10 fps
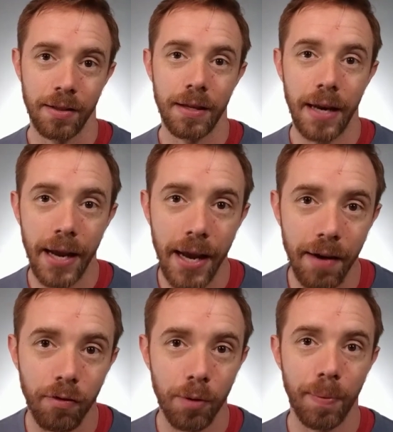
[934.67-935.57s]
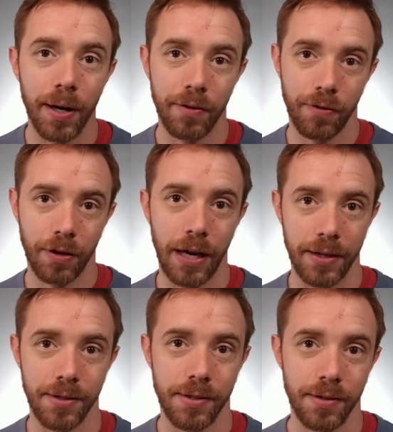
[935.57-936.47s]
that everybody
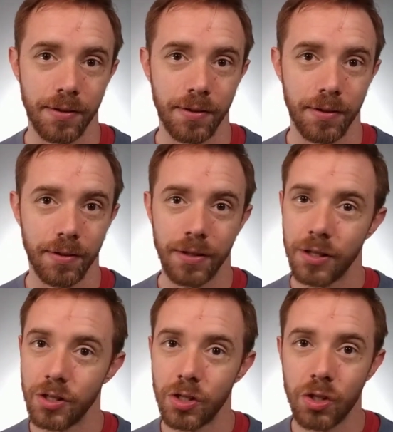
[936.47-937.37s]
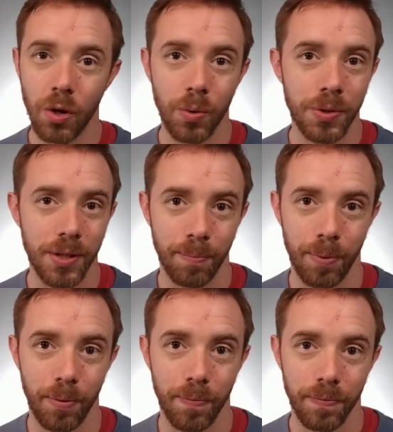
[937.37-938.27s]
forgets is so
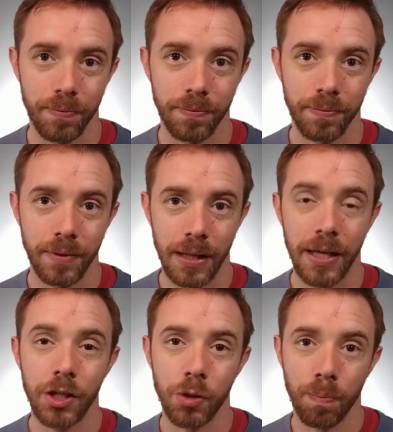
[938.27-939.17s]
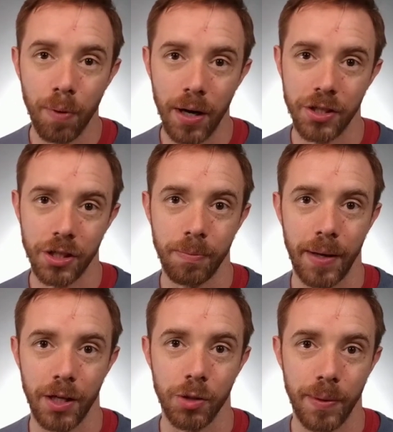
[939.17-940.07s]
simple. It's your project
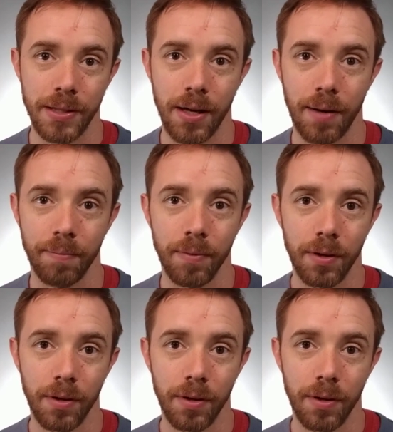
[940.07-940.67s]
management time.